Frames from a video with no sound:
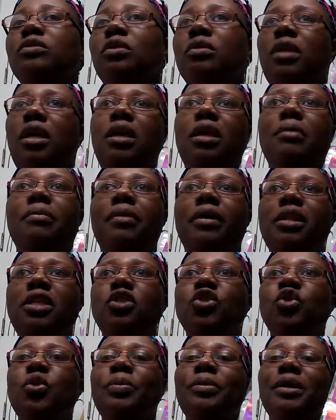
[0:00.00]
donate your
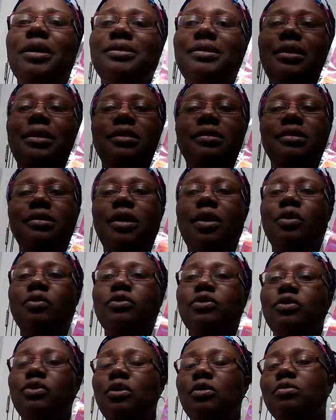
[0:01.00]
money too because it doesn't go
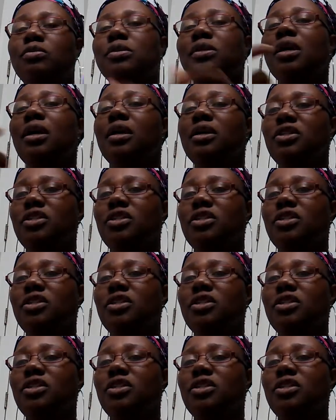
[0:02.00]
to those